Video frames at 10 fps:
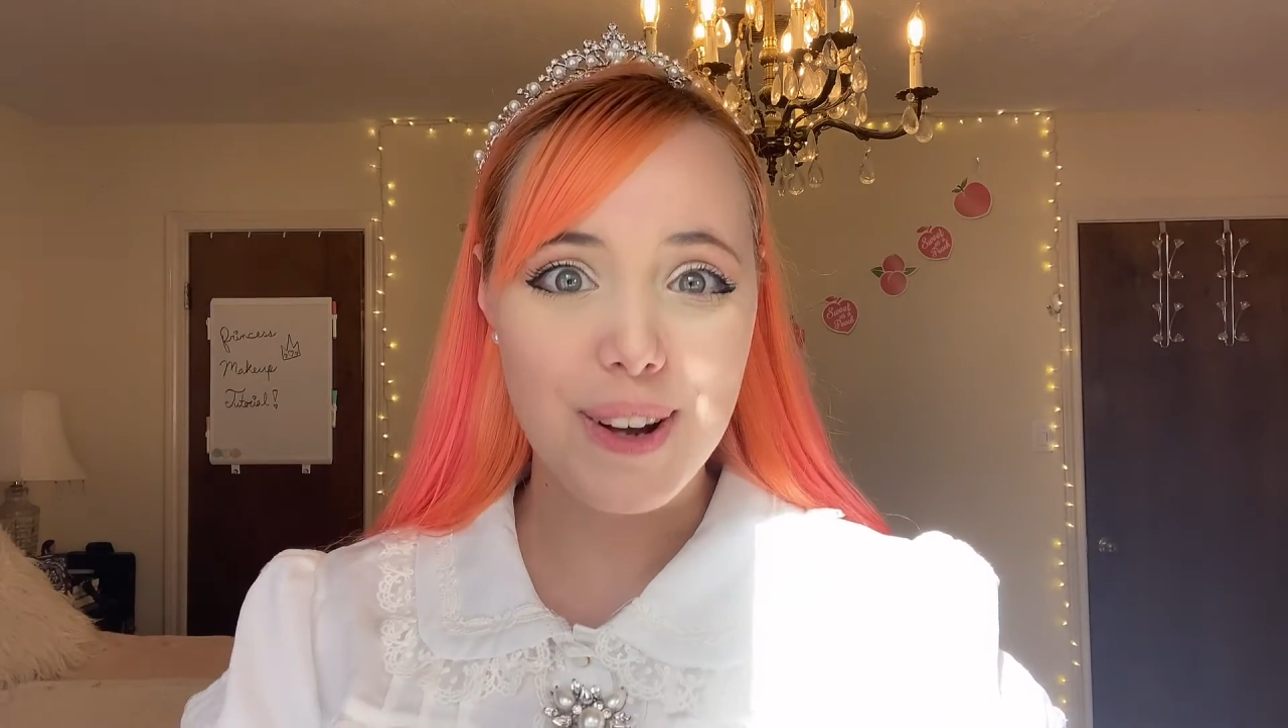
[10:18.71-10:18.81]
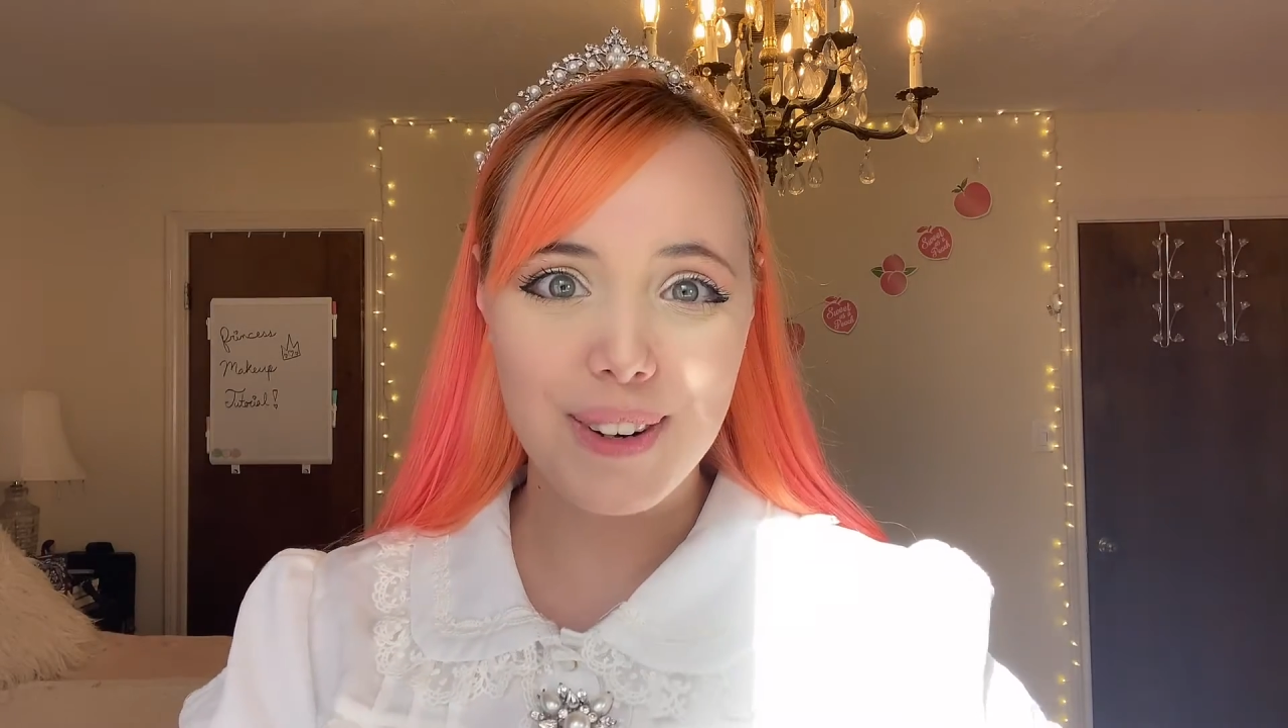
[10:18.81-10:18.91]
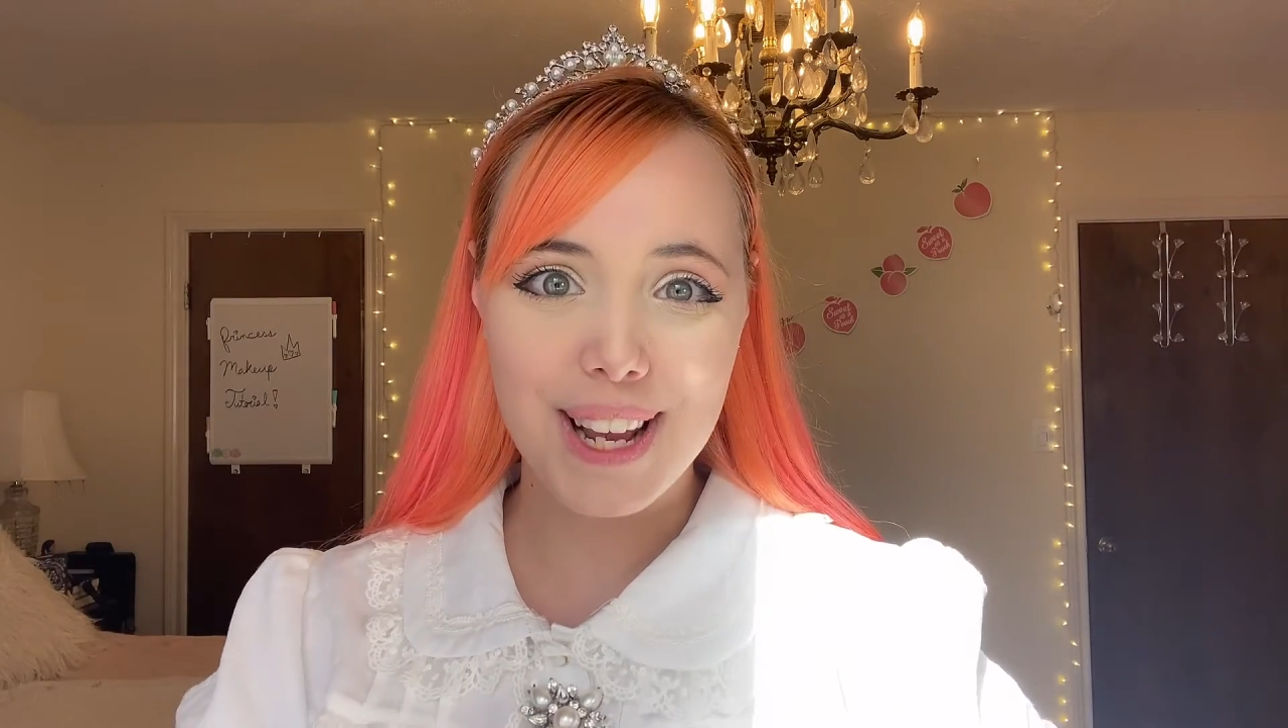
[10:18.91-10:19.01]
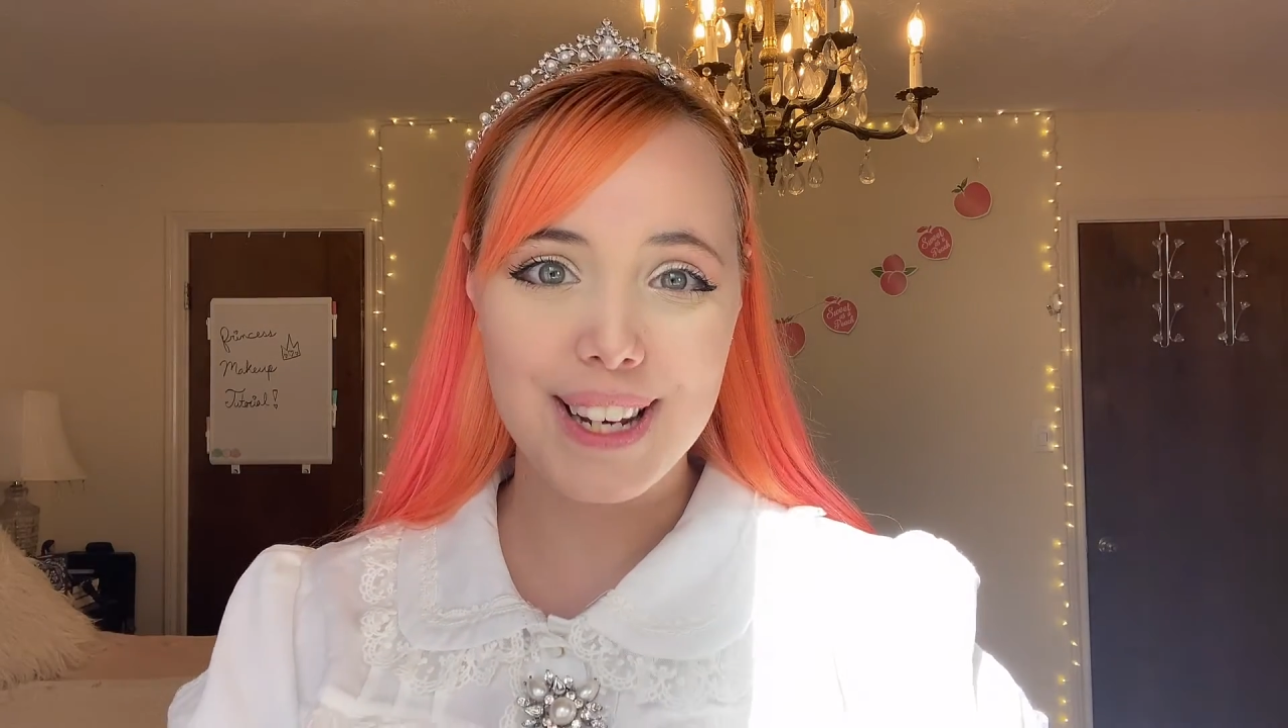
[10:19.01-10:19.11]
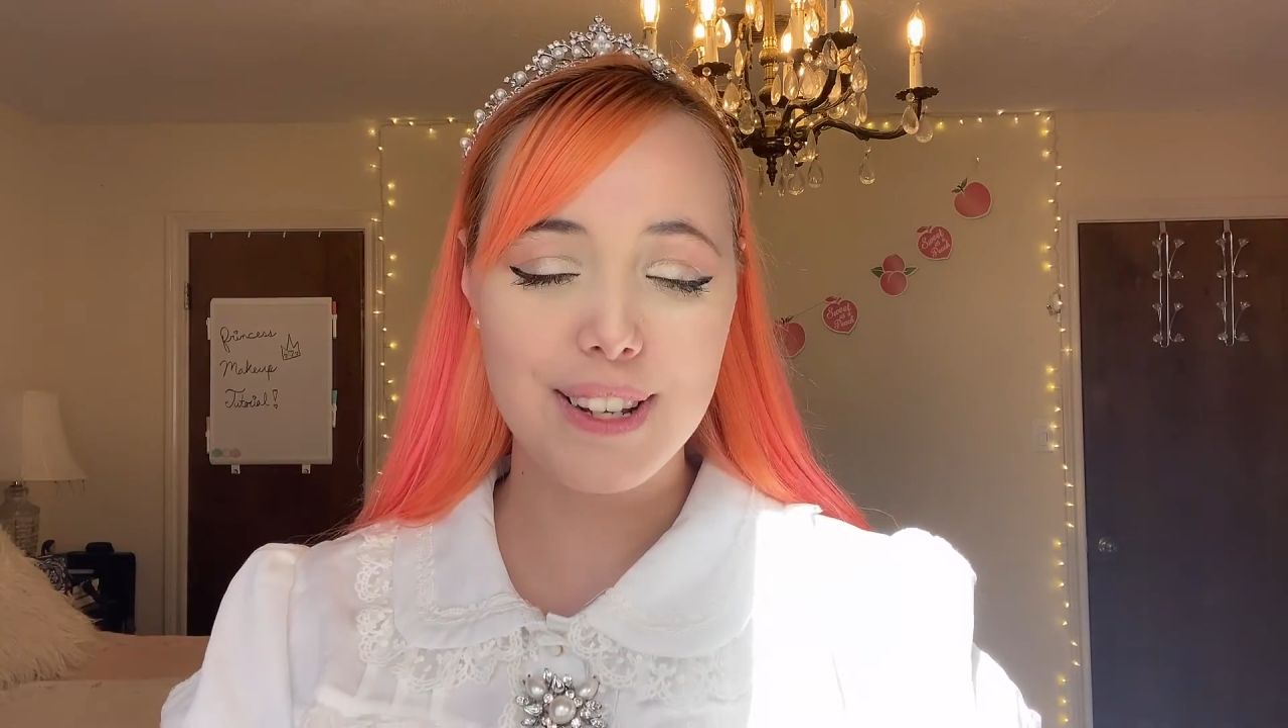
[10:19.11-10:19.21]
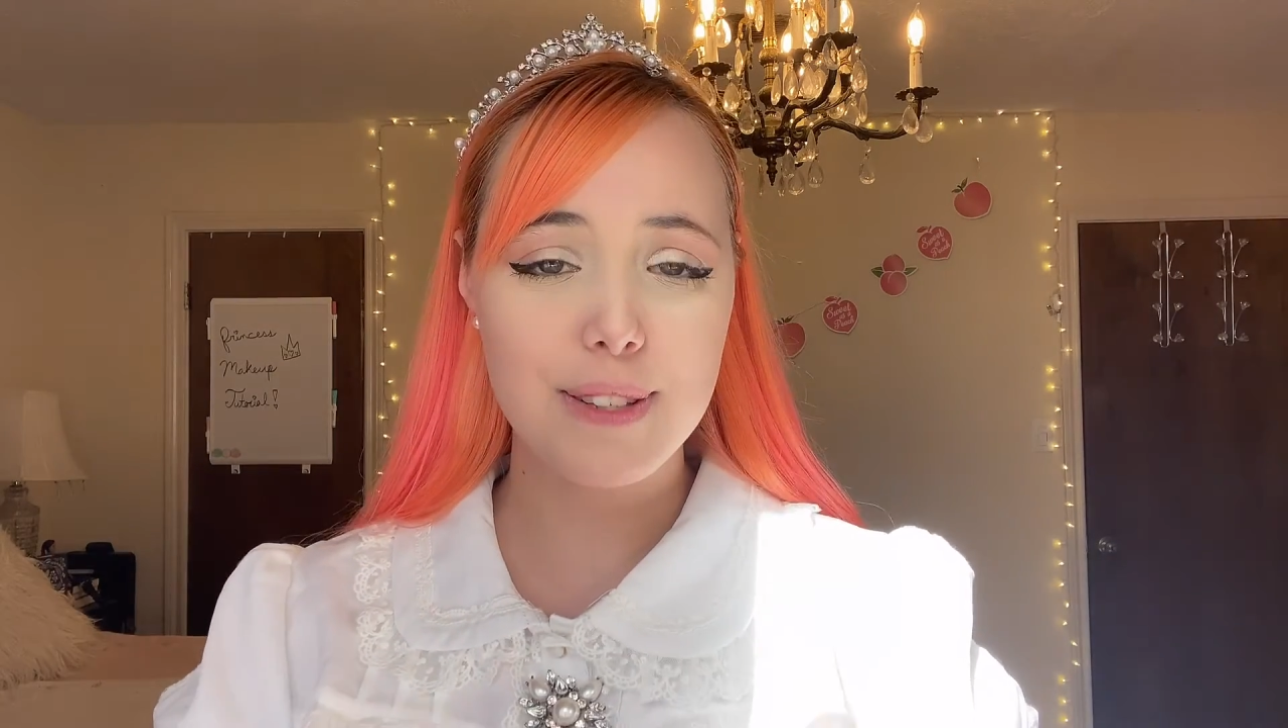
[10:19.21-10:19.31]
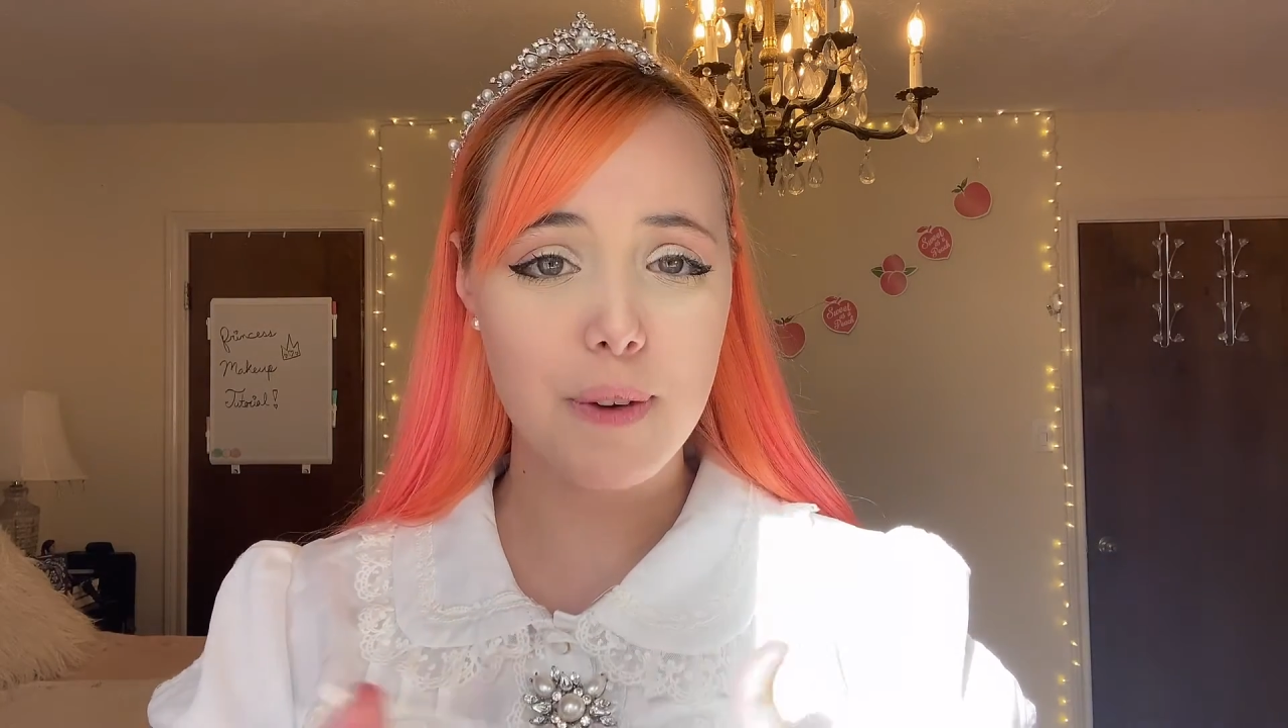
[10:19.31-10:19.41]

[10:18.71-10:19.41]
donate a